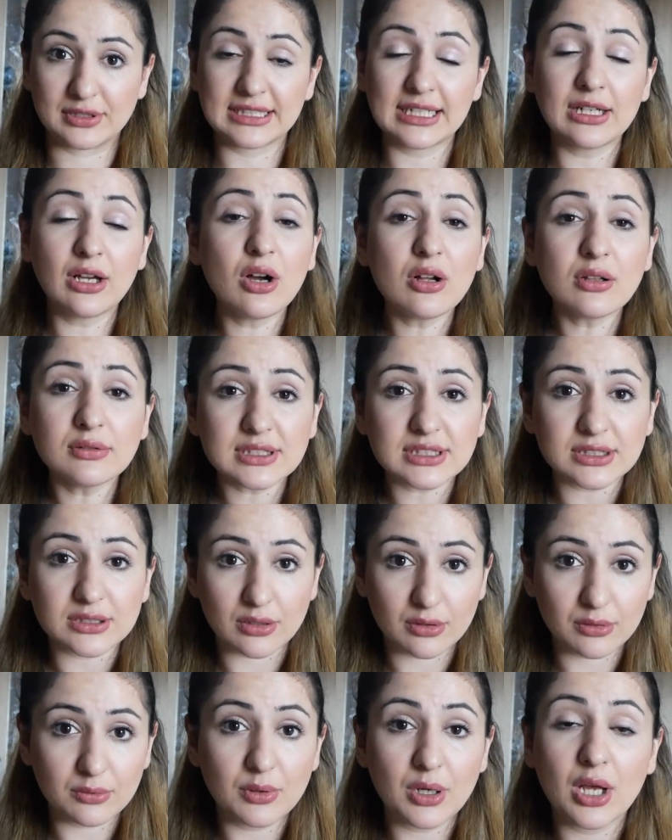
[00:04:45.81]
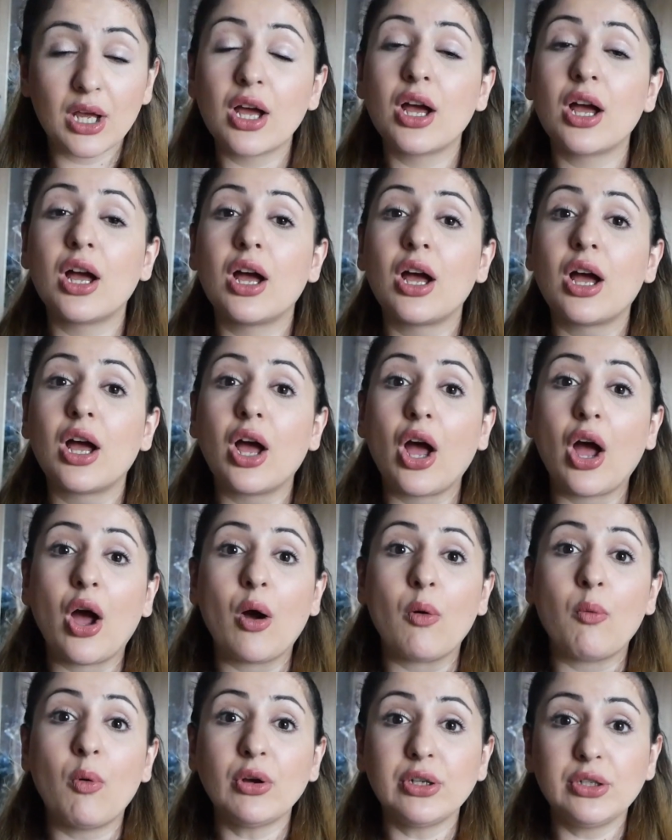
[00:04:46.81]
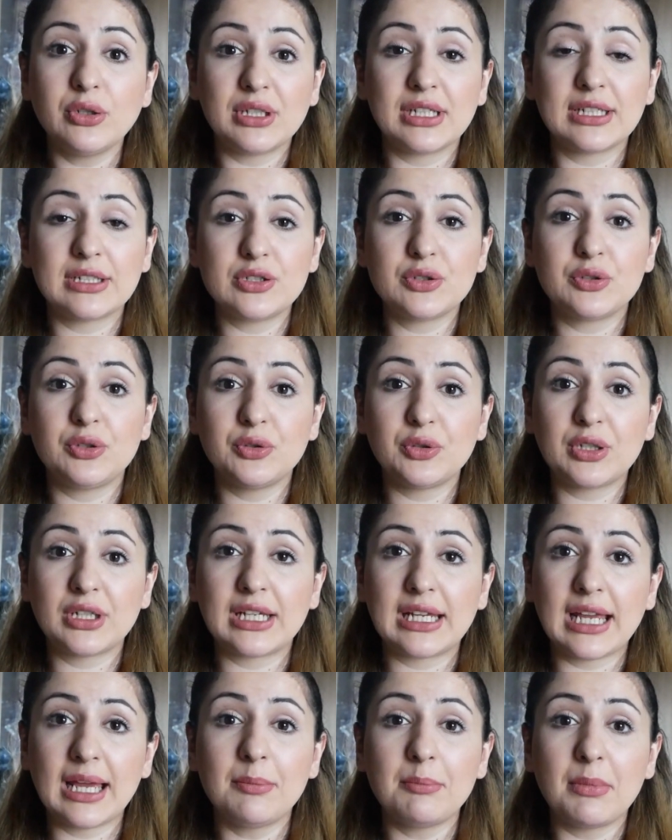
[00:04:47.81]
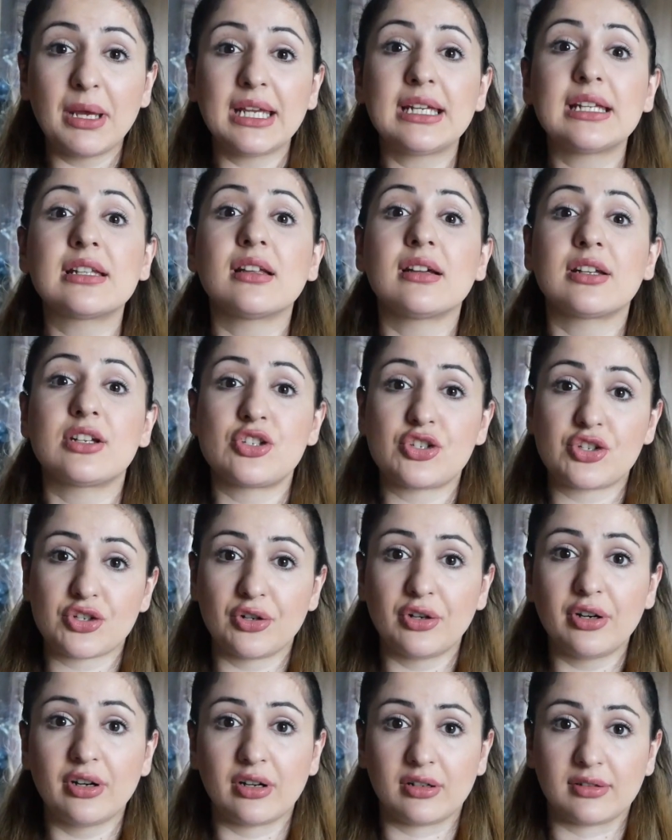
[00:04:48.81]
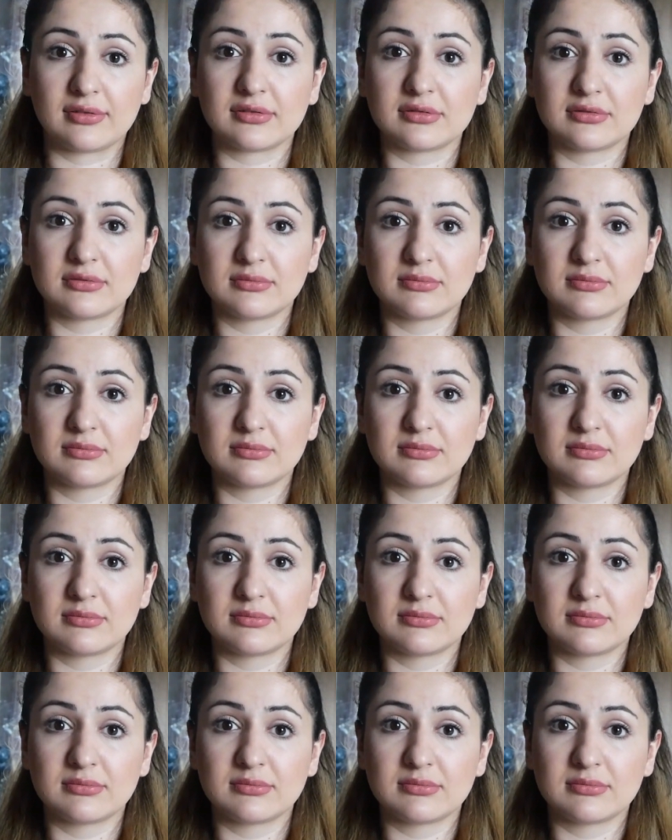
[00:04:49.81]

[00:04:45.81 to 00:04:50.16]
And also what you can do, you can make it like a journal.